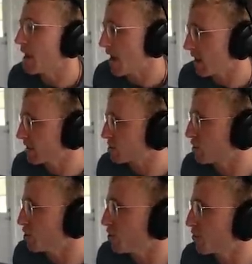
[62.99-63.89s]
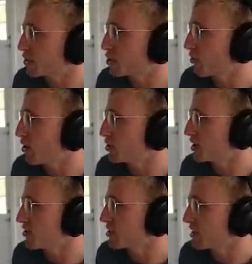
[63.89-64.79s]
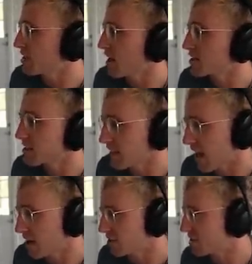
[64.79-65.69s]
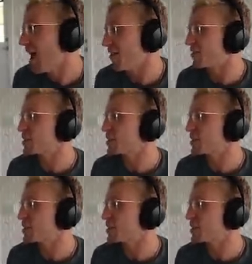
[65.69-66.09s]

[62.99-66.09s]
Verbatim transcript: LSU, the Trojans, the Ducks, the Gators, and the